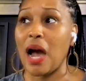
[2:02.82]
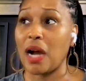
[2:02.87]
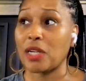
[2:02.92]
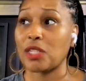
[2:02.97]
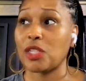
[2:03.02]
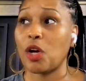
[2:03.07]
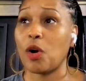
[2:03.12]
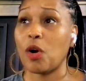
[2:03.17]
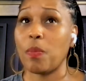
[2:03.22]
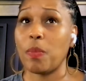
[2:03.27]

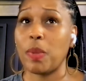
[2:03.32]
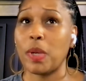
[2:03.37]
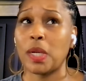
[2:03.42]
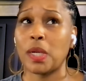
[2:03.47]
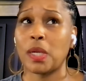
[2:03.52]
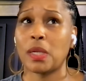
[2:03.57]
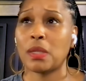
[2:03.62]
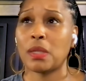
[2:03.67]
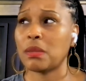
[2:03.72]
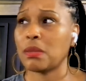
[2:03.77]

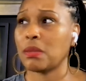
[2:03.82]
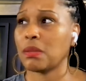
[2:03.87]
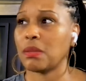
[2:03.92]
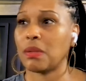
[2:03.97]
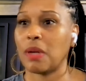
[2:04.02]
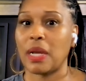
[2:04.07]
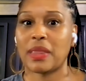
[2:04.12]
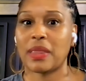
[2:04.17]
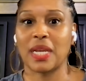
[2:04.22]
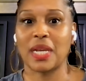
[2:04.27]
October,
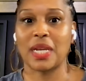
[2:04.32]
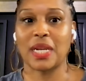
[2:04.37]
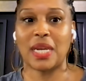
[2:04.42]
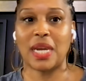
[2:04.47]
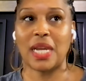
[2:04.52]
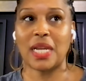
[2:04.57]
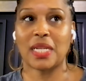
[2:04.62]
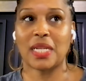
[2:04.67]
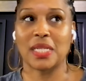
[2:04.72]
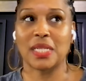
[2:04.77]
I think
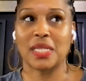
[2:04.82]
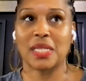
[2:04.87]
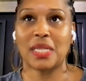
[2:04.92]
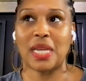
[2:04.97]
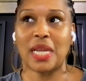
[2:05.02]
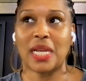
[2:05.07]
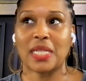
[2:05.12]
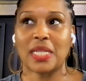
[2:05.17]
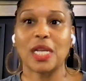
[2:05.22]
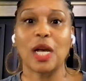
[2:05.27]
next
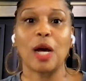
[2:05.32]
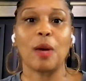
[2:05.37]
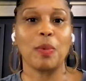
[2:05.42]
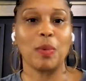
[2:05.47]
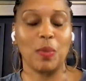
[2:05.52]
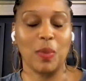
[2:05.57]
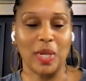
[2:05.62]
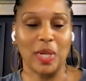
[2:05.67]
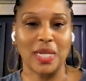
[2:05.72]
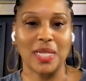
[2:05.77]
next
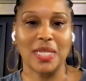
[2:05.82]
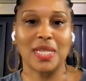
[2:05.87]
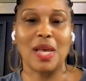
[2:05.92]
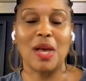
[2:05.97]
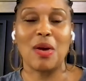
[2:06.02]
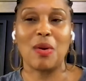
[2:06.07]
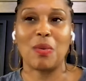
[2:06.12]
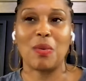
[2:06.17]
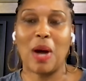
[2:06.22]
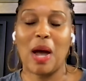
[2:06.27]
couple of
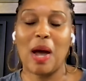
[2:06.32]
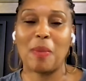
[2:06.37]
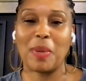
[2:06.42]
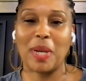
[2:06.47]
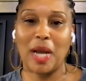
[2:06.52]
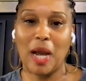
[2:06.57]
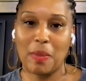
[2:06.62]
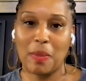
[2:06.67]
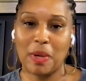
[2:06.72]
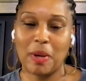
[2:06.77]
weeks, I'll
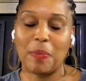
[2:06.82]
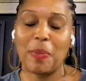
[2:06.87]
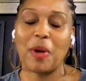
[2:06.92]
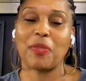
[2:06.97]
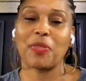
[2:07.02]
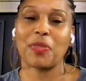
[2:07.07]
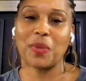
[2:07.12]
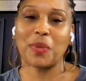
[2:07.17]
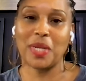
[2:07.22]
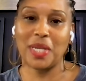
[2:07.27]
be coming
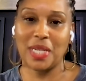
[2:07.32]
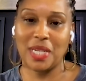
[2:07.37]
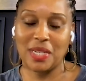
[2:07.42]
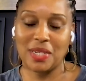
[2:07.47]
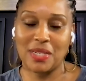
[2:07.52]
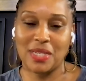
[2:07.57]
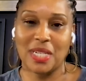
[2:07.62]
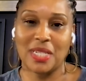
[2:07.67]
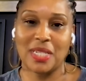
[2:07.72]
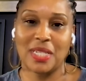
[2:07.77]
up on three
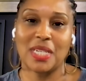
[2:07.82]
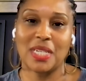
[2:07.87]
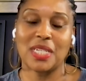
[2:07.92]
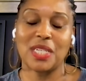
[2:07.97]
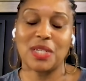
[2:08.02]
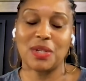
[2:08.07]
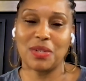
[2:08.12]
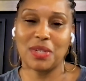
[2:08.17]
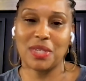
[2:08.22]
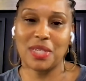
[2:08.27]
years as an
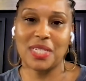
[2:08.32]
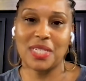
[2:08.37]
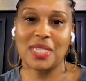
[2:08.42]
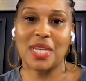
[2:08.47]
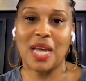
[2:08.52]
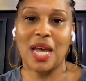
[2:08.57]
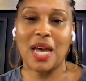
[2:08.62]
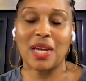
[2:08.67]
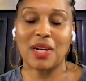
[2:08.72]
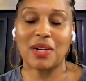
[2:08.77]
interior
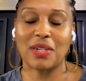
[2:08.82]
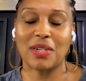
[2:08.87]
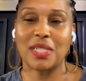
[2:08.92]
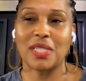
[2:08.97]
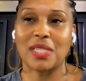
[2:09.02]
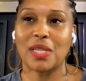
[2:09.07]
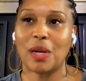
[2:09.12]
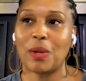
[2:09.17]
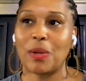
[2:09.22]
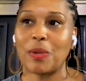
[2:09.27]
designer.
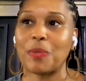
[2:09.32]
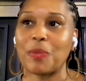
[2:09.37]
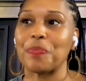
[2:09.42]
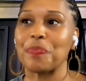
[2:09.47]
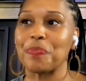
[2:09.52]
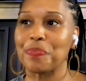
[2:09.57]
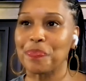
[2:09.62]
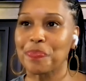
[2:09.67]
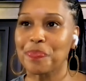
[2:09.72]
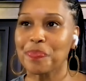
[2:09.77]
And
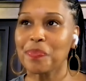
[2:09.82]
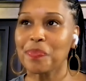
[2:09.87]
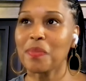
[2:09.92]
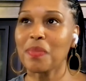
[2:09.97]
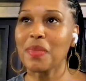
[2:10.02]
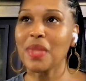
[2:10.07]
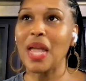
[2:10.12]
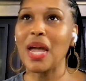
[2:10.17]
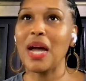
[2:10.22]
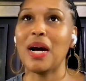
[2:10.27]
so,
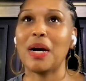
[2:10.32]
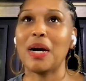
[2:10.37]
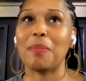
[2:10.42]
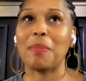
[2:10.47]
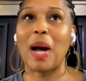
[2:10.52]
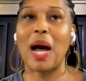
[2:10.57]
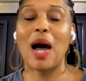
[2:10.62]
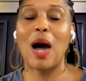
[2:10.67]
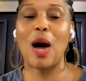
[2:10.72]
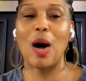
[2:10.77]

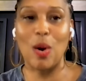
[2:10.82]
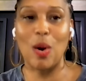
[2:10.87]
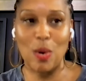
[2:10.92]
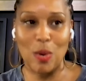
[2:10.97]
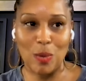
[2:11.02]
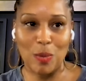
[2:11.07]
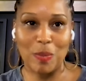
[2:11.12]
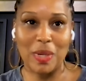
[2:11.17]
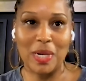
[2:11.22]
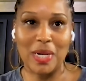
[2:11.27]
uh, my
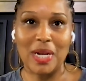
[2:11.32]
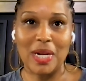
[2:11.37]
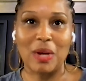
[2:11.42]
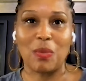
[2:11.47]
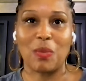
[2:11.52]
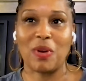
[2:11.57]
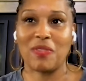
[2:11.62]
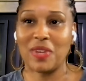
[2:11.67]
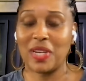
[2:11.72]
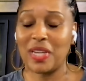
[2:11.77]
home,
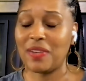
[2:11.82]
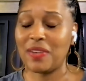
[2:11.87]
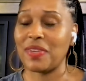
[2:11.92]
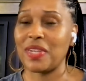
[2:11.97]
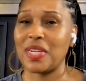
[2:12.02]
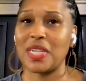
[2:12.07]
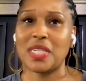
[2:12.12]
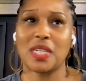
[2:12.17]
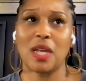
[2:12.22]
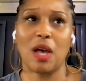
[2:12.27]
we've
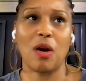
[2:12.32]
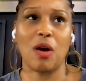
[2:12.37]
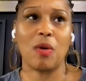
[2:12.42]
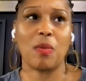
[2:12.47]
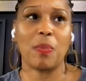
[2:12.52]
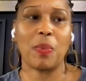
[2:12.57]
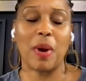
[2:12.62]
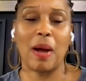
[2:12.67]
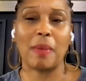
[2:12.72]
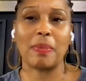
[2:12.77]
lived in this
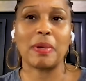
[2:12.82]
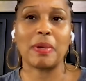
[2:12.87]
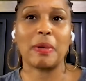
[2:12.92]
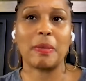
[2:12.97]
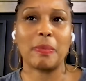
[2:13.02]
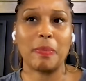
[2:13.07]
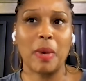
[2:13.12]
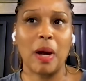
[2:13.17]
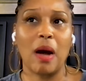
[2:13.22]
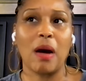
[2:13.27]
home
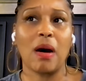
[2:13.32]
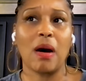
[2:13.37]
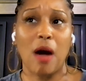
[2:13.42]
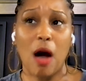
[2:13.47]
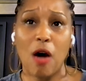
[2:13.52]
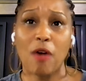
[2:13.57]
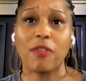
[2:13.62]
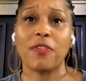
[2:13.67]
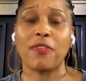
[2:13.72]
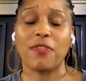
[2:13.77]
probably
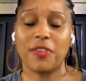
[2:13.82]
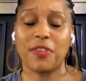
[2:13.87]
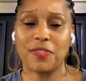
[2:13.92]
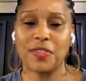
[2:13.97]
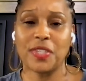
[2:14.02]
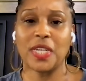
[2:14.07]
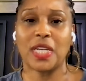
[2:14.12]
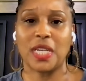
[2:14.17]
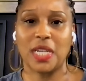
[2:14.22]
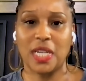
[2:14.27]
uh, over
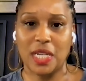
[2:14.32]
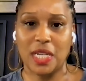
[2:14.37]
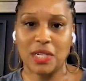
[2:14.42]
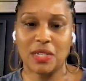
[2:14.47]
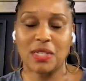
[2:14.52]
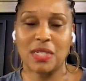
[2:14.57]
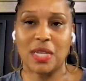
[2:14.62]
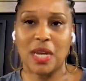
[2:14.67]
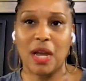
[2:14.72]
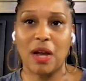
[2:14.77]
15
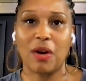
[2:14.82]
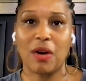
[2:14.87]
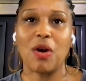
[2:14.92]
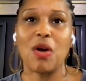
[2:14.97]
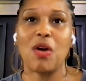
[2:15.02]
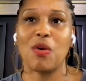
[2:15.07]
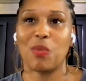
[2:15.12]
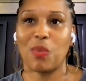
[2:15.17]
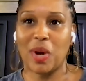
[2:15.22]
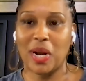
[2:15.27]
years
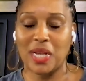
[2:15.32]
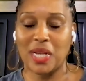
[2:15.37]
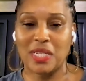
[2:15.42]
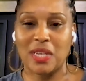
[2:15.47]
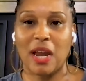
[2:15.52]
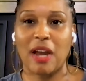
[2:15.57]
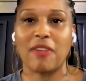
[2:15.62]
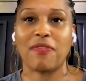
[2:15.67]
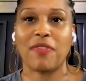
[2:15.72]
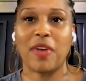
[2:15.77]
now,
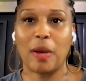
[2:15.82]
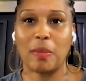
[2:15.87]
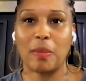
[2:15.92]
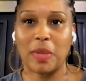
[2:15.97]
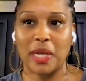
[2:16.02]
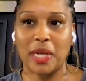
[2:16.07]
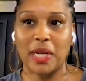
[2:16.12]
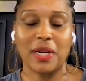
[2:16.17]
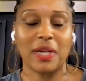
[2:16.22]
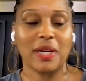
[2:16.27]
raised our
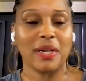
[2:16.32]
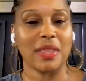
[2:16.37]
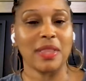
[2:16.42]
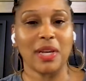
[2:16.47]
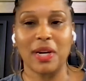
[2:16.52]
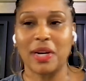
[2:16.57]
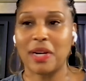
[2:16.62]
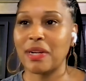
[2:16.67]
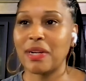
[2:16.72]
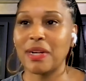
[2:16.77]
family here
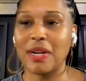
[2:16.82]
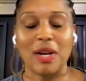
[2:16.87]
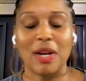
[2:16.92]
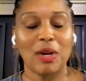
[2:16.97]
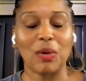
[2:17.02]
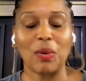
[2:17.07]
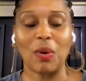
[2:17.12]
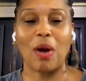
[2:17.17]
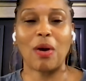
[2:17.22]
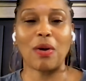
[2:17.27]
and there
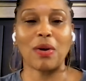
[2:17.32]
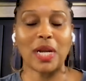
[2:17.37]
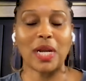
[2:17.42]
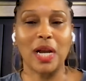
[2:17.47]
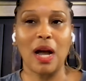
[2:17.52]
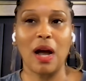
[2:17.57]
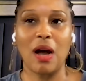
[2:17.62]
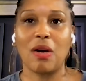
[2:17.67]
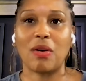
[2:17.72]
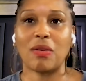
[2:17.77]
grown
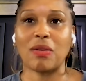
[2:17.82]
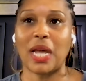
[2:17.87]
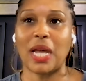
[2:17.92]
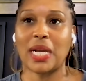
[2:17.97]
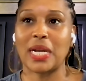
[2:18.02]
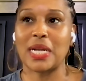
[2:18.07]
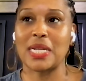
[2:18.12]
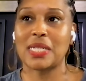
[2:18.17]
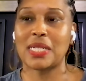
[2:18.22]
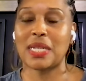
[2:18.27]
and gone.
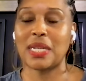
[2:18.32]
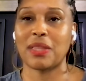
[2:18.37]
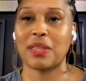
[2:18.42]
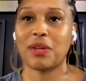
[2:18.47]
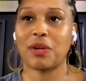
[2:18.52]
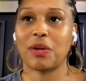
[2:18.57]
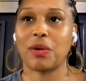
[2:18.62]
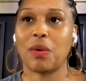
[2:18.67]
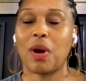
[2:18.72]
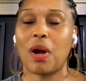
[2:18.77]
Like I
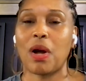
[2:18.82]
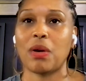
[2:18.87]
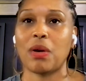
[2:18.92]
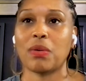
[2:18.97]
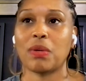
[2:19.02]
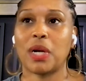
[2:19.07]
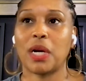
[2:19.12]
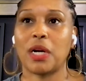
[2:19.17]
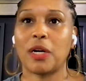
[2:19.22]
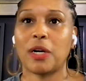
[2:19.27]
said, they're
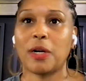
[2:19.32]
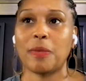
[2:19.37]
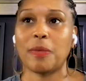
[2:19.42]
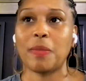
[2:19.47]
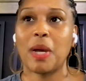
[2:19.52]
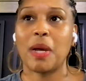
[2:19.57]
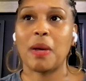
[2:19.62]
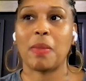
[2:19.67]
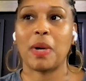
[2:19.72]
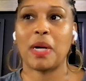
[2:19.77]
grown.
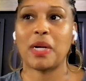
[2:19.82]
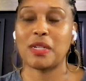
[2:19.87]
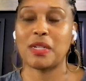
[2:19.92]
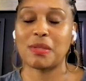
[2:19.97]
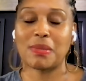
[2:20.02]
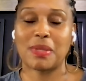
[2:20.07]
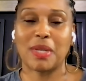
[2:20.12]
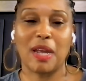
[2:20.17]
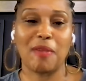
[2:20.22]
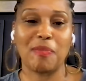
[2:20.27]
Um, my
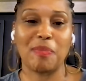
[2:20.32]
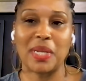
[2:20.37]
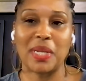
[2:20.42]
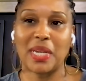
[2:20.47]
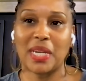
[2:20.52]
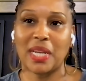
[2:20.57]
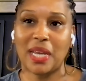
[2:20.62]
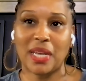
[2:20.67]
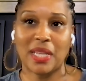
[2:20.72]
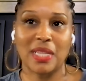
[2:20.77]
husband and I've
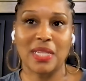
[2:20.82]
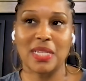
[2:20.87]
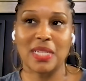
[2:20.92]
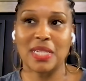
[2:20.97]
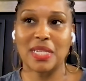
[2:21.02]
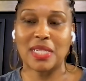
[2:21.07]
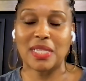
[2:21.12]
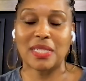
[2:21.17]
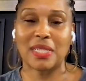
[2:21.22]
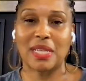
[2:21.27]
been together
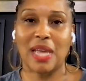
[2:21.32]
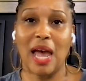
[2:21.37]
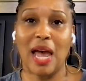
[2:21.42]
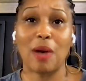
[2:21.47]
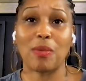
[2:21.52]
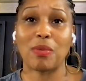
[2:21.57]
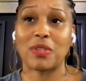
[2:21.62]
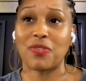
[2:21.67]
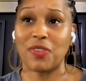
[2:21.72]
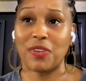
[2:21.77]
since
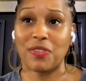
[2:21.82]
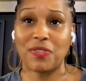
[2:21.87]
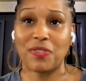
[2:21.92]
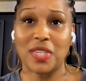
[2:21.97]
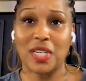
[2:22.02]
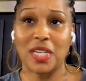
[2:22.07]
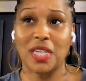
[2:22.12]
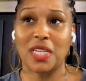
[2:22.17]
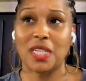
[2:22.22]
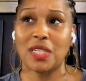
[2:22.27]
I was
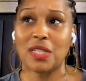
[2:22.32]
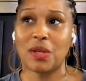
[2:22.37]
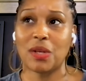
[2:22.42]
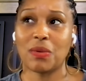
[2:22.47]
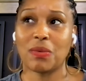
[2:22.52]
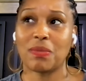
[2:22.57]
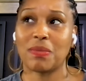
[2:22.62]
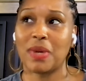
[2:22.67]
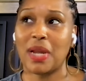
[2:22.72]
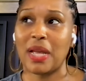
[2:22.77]
15,
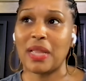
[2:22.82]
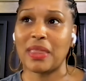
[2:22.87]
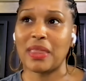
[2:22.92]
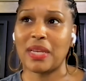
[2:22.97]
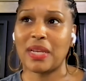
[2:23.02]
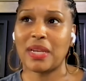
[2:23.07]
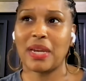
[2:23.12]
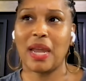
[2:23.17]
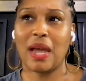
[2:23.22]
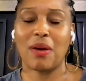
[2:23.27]
so I
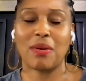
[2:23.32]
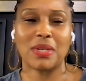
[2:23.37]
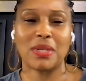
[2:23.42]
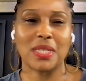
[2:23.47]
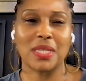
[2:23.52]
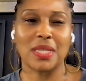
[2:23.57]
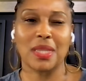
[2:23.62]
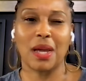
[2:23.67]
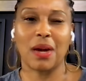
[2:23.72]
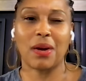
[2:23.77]
think now
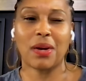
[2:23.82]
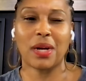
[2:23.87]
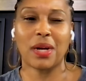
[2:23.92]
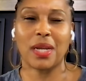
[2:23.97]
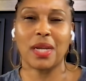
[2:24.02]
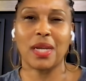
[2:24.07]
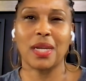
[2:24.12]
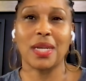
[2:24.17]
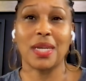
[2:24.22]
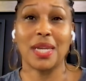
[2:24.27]
it's
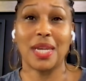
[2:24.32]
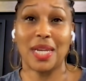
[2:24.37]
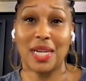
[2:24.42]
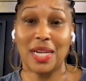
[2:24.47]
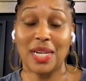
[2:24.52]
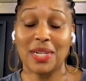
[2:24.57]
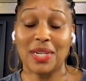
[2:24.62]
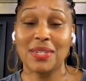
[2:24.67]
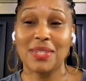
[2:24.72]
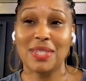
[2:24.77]
30
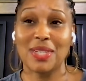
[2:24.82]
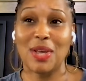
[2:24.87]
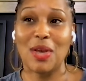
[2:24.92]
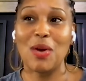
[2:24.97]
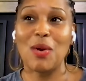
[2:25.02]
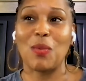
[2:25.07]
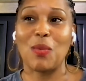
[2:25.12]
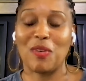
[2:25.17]
years.